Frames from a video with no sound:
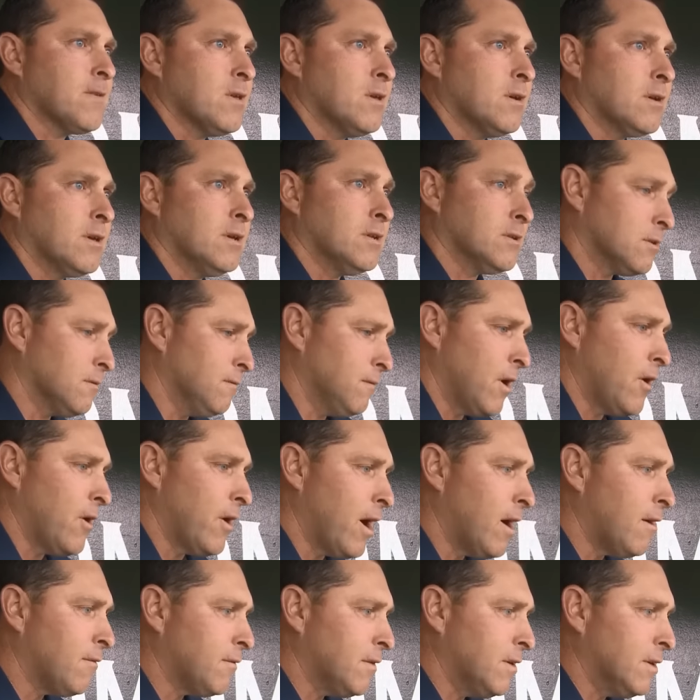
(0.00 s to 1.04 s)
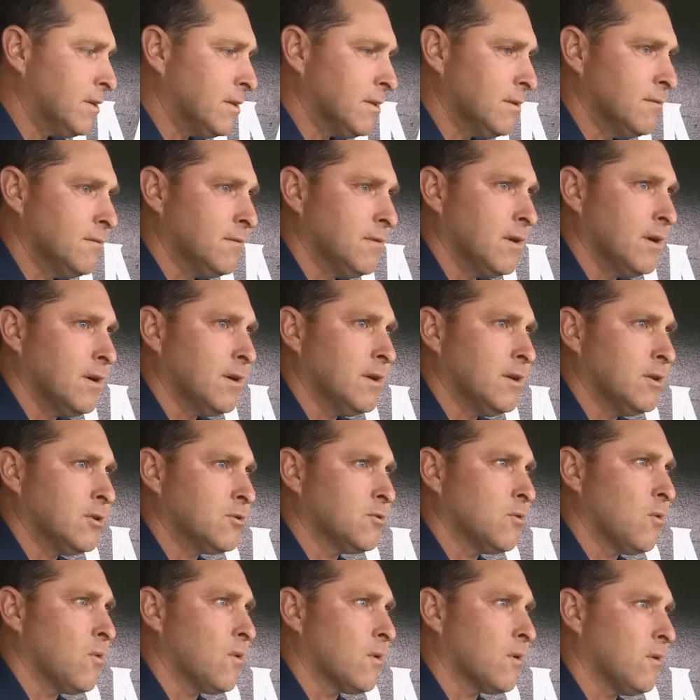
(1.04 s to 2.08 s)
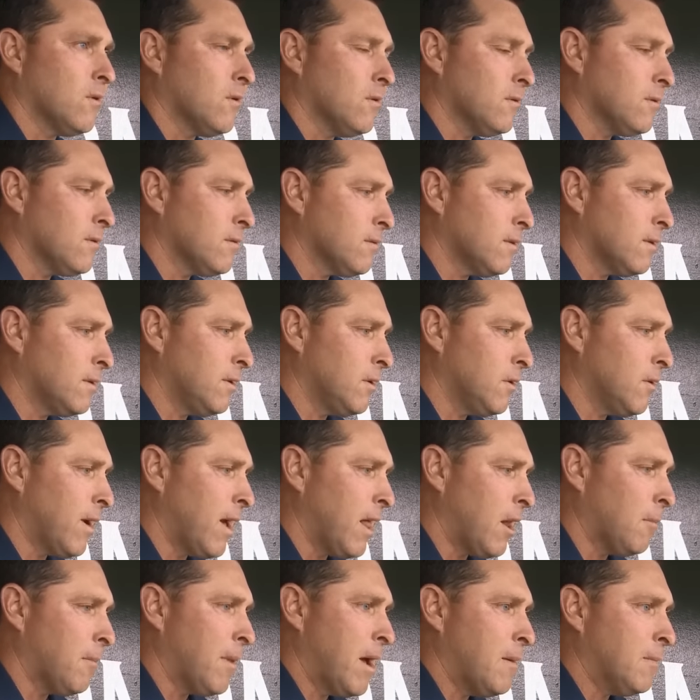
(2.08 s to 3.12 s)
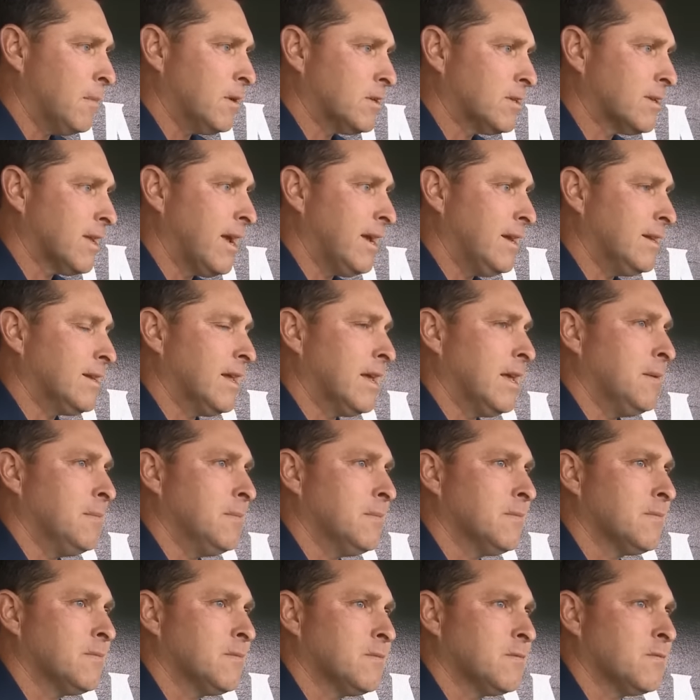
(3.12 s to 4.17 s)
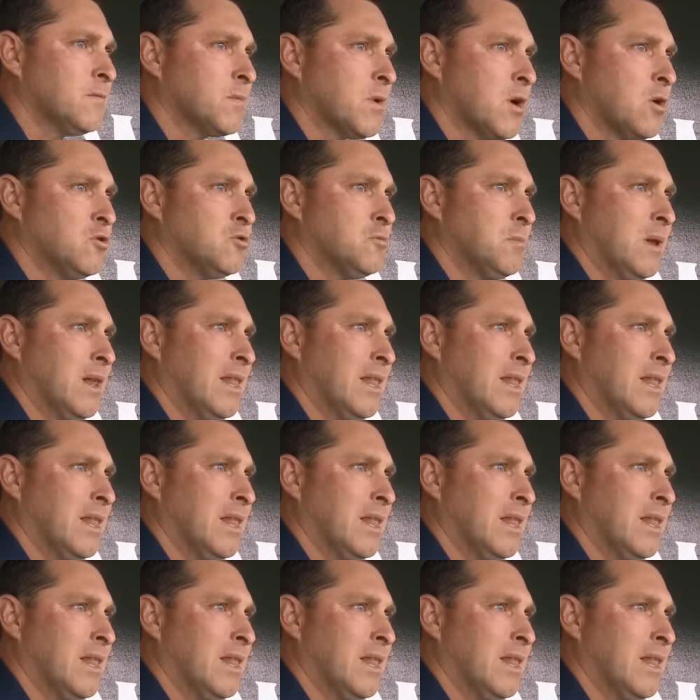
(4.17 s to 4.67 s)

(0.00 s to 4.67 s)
against a very offensive, historical, Alabama State team, Coach